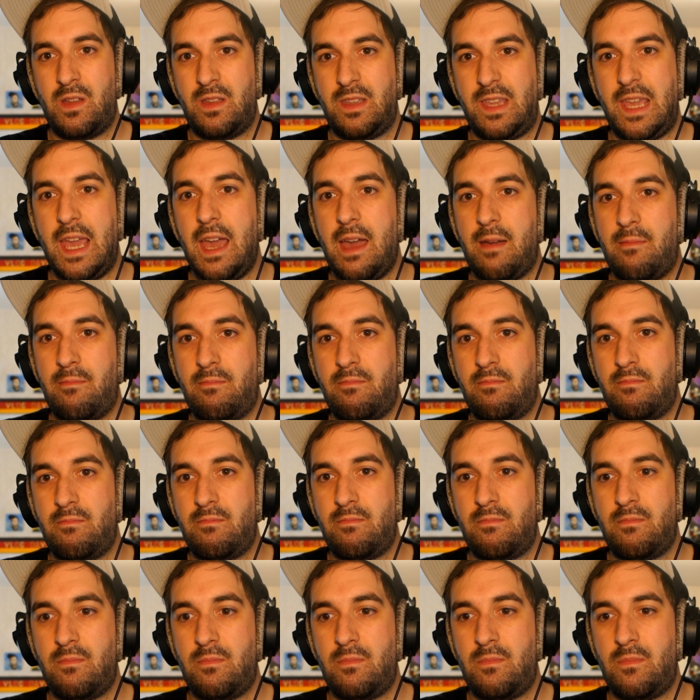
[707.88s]
yeah,
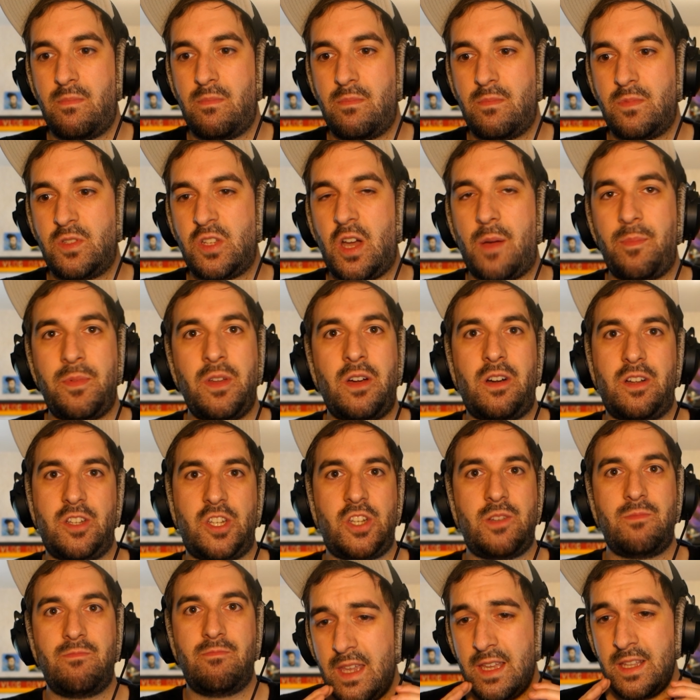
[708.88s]
top
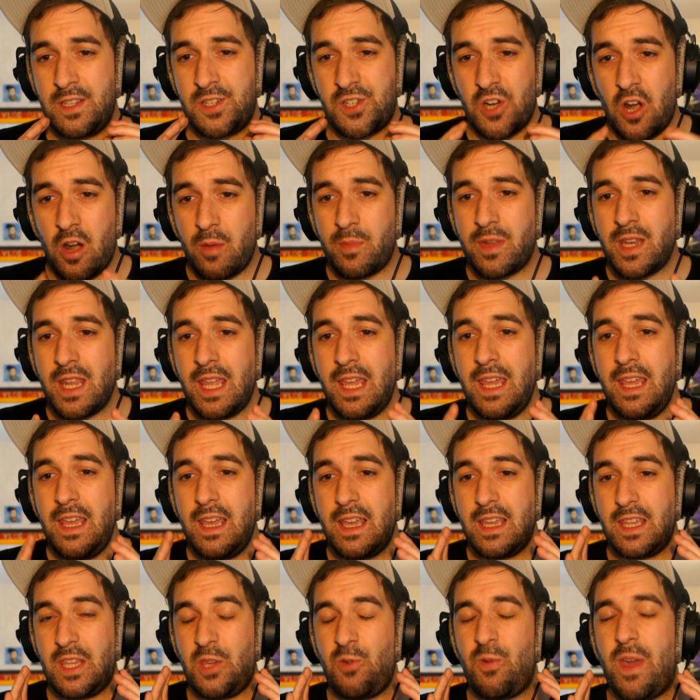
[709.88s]
notch. In
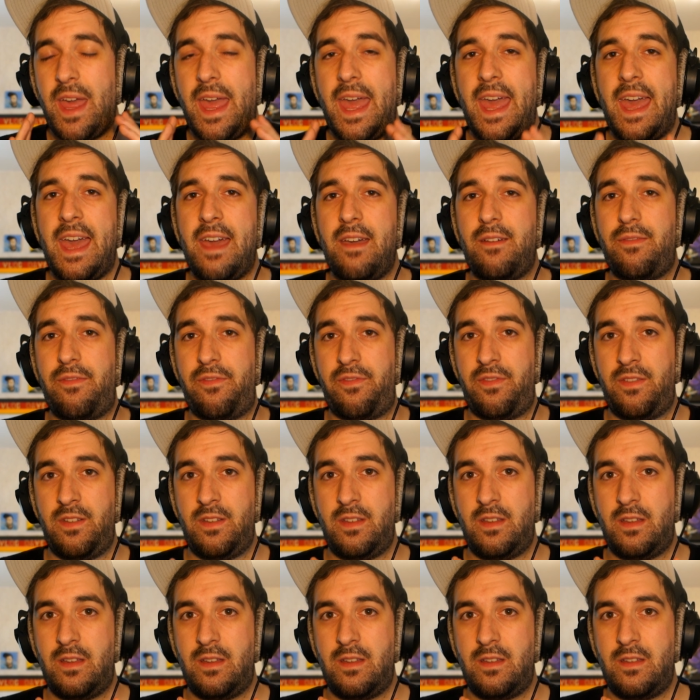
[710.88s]
Germany, you have
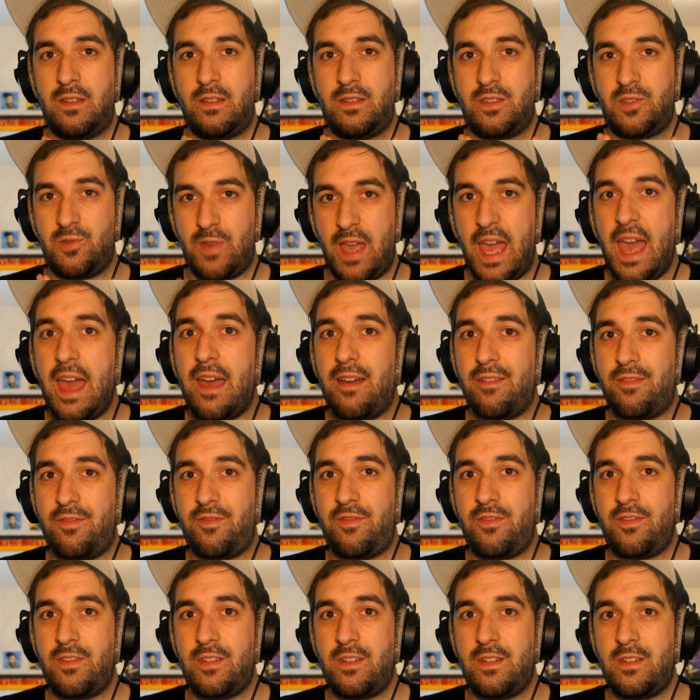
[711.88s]
to
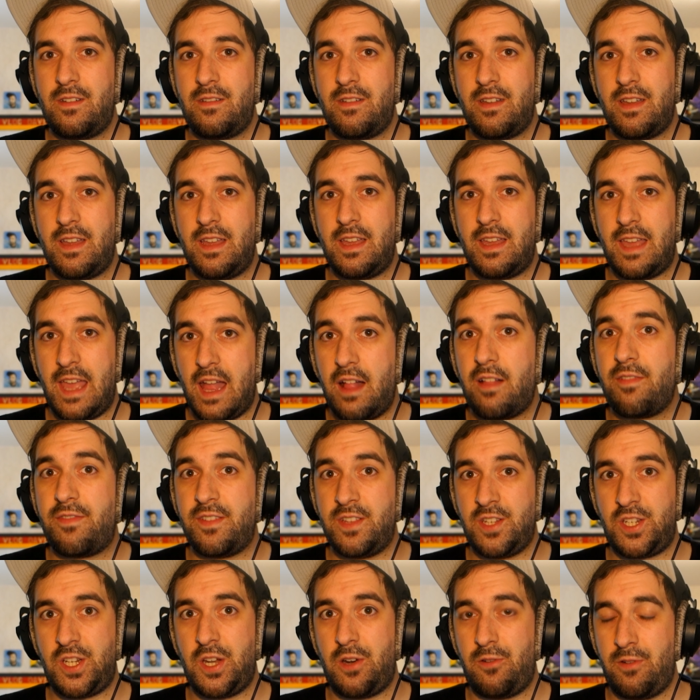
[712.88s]
have a health
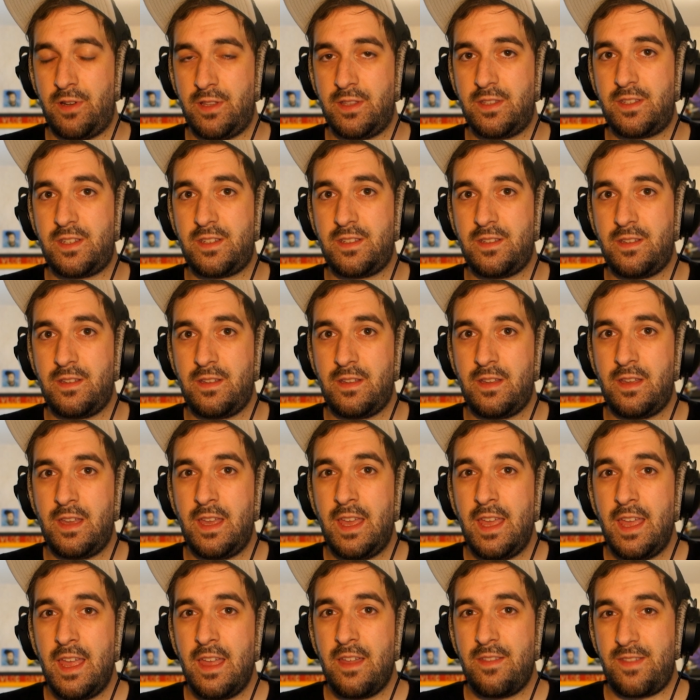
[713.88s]
insurance.
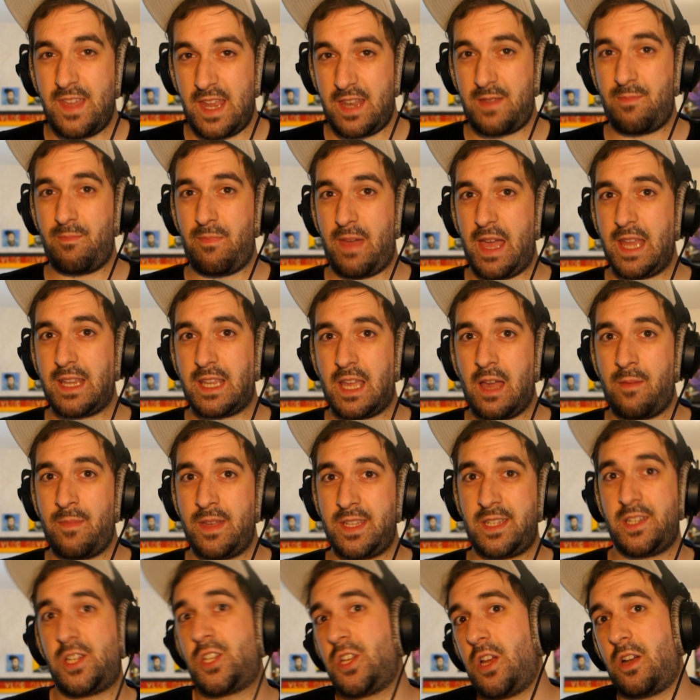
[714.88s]
That might come
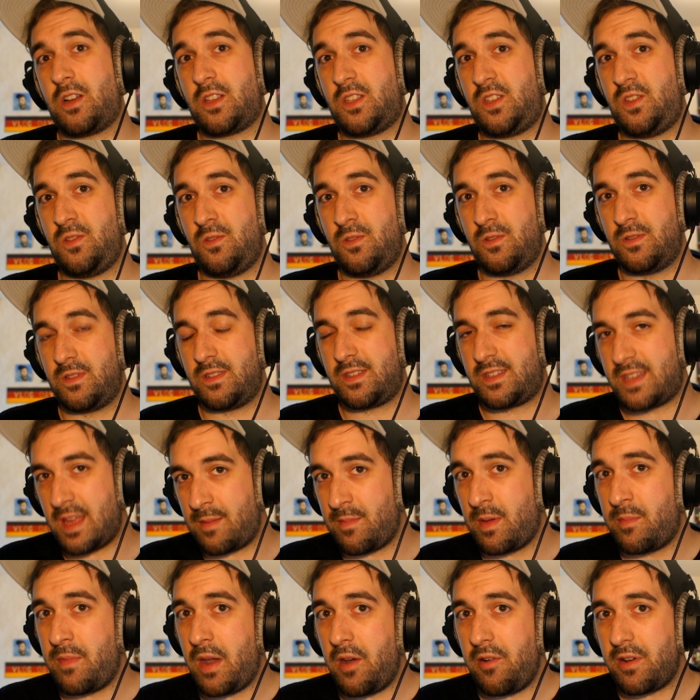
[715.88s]
as a shock to
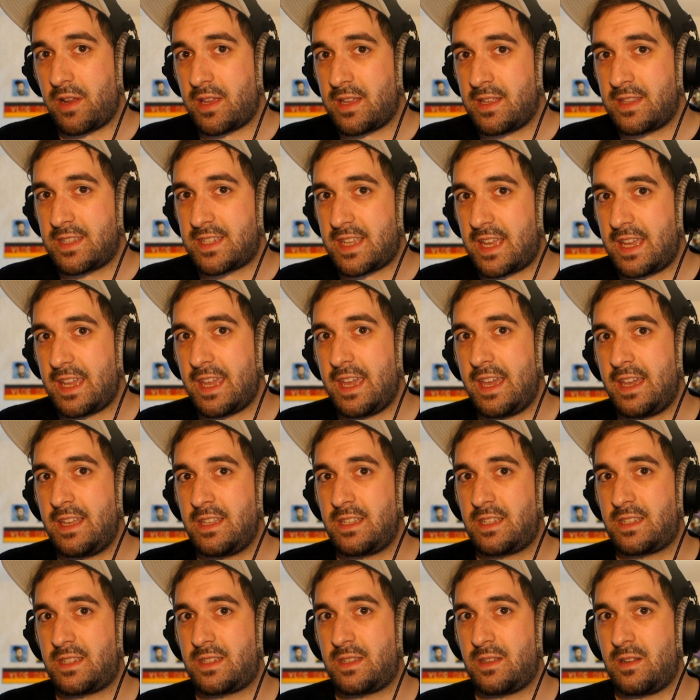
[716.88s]
some Americans, I
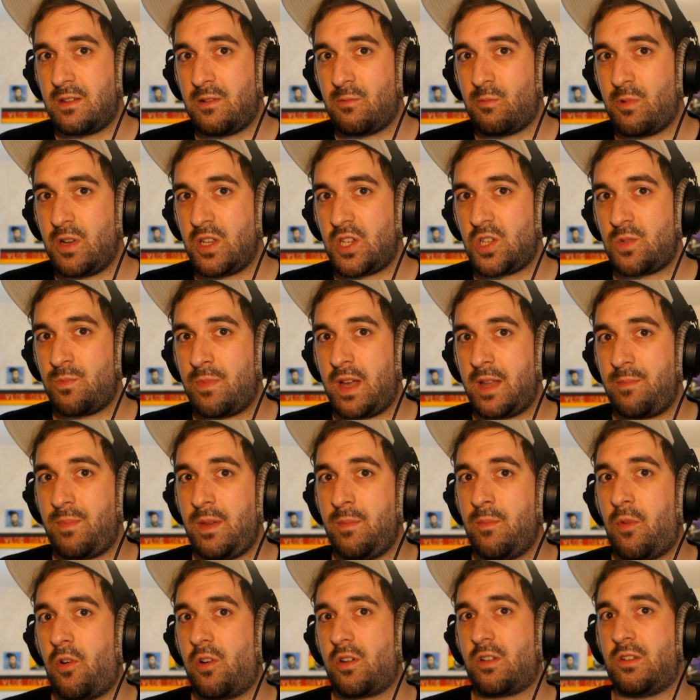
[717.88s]
guess, uh, which might
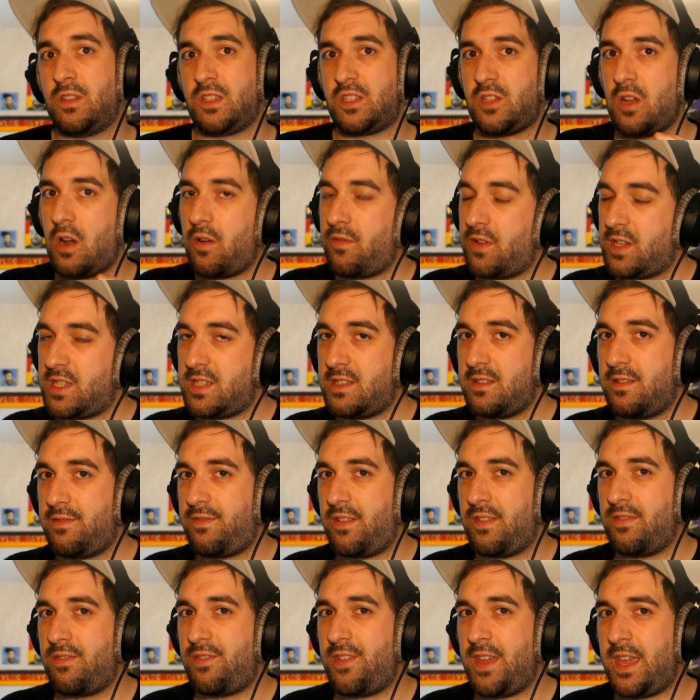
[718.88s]
be more
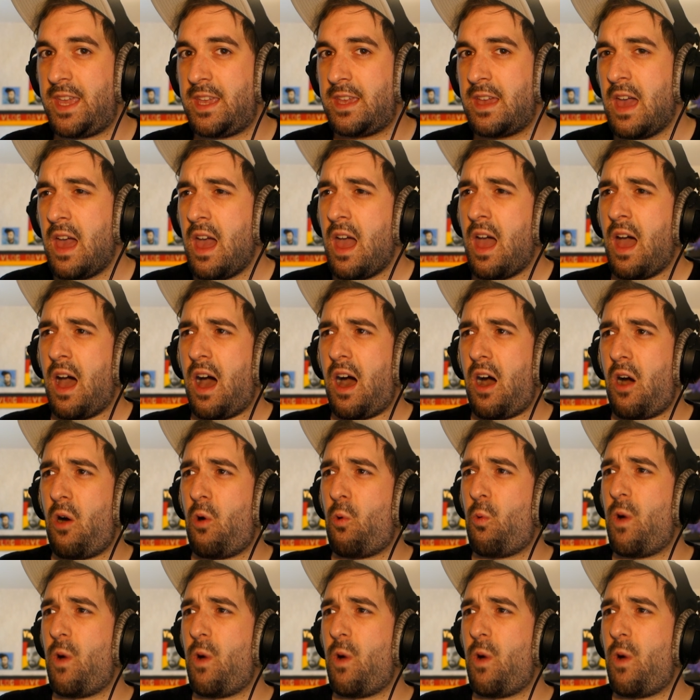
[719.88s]
conservative and think, oh